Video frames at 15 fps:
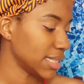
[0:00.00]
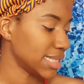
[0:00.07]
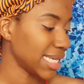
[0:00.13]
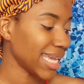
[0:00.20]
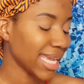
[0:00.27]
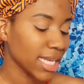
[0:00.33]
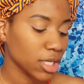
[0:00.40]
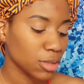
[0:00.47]

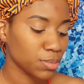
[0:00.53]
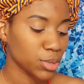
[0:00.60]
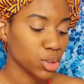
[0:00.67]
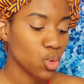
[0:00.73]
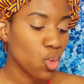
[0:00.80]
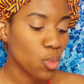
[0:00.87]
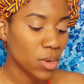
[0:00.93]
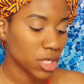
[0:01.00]
taking up
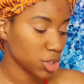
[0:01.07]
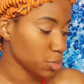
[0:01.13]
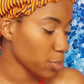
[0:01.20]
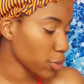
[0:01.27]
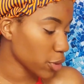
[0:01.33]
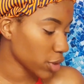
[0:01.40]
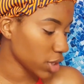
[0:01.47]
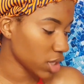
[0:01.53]
too much
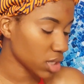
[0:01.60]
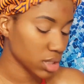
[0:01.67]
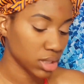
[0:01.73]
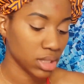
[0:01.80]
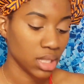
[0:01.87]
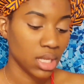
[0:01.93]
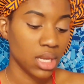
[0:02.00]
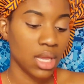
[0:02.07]

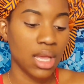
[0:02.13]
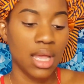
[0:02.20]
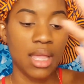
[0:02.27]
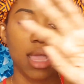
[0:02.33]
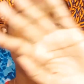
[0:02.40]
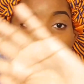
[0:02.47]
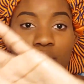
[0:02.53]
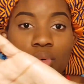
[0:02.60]
product at